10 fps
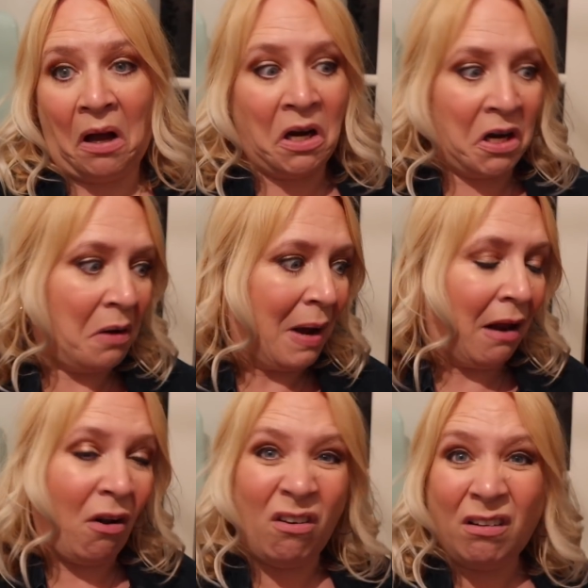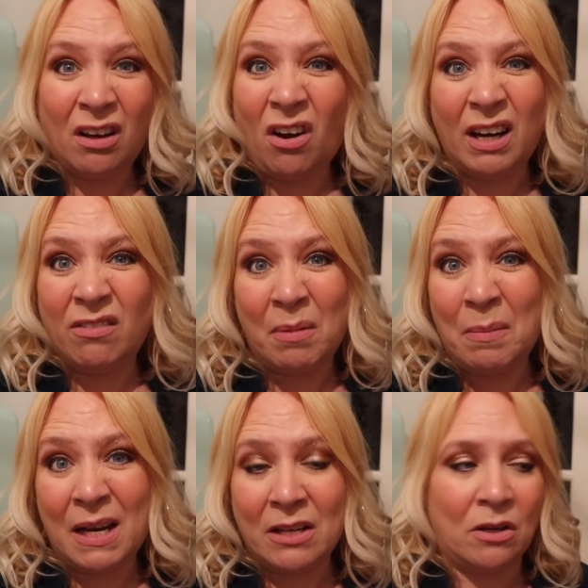I don't know how long. I can't even
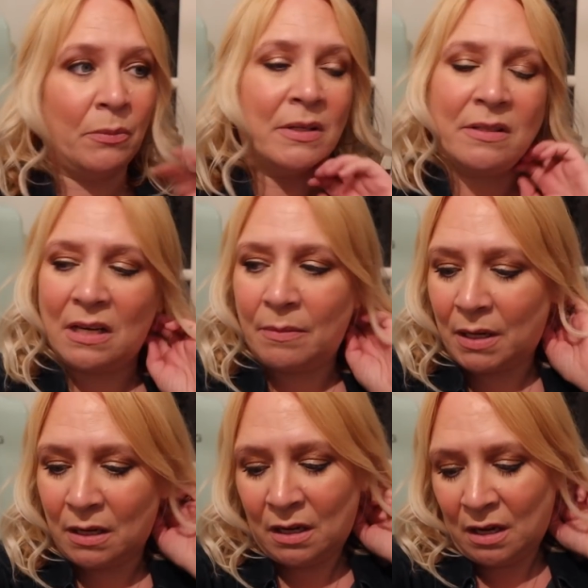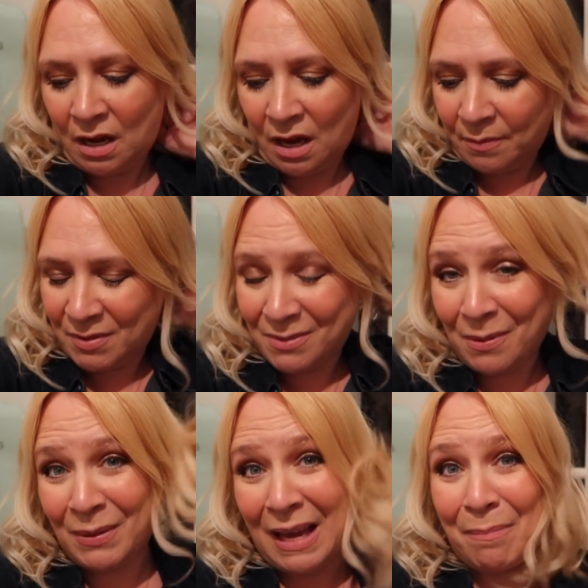remember the last time I went to cinema. So
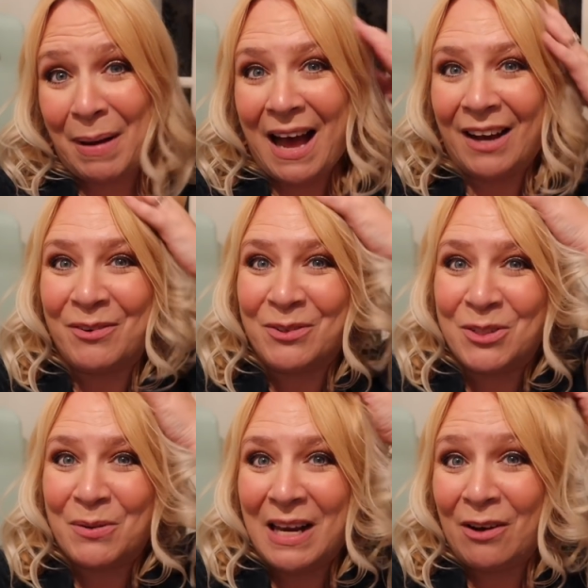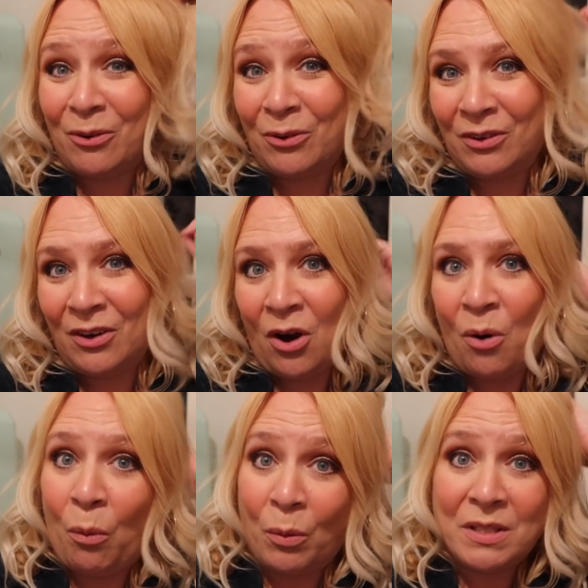when we get back, we'll do a little,
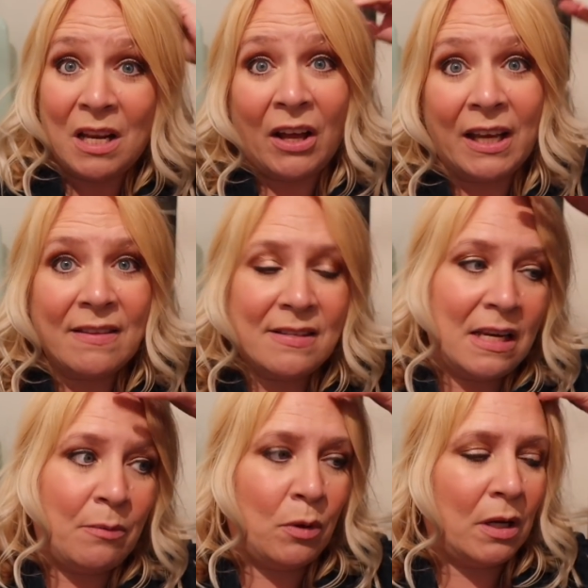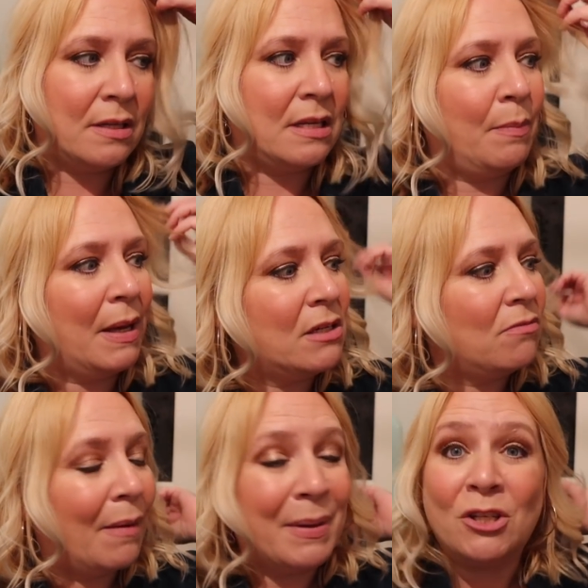what was it like at the cinema? We're going to see
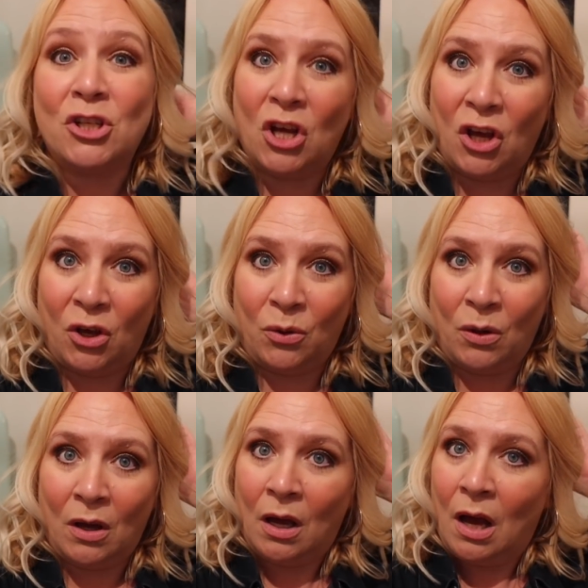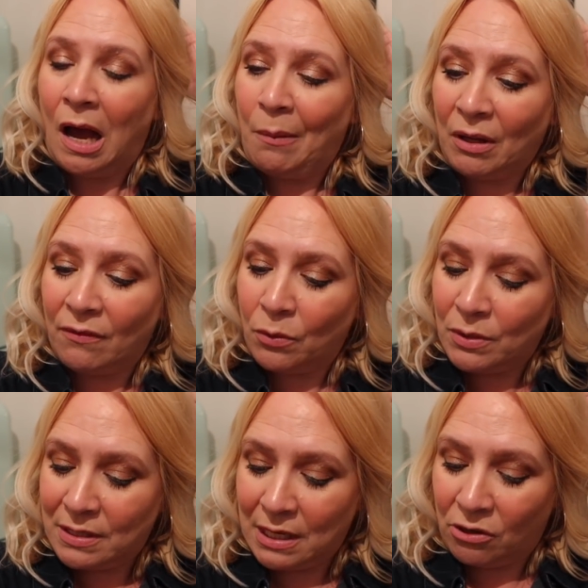Peter Rabbit 2. I'm looking
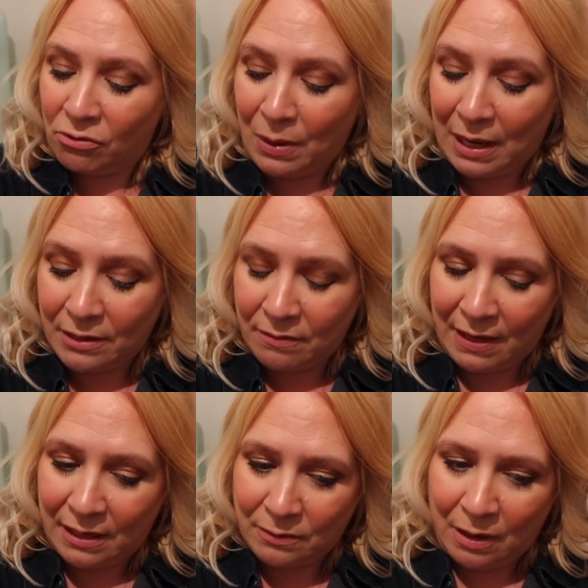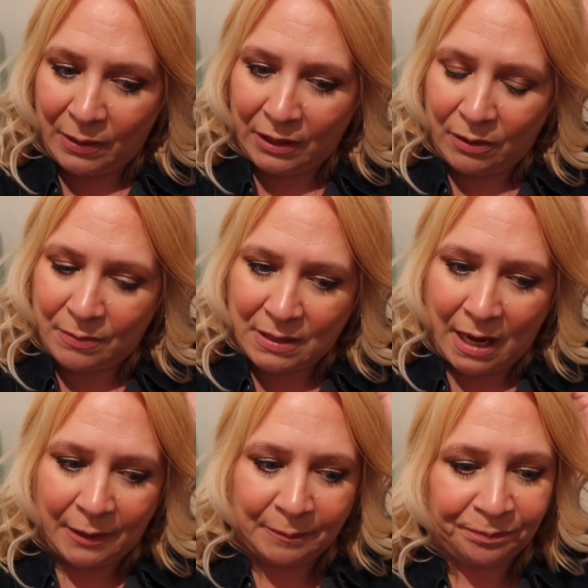forward to seeing Cruella de Vil as well when it comes
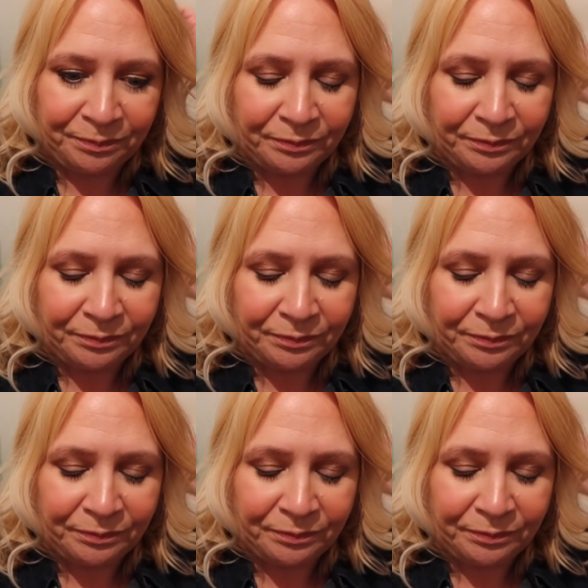out.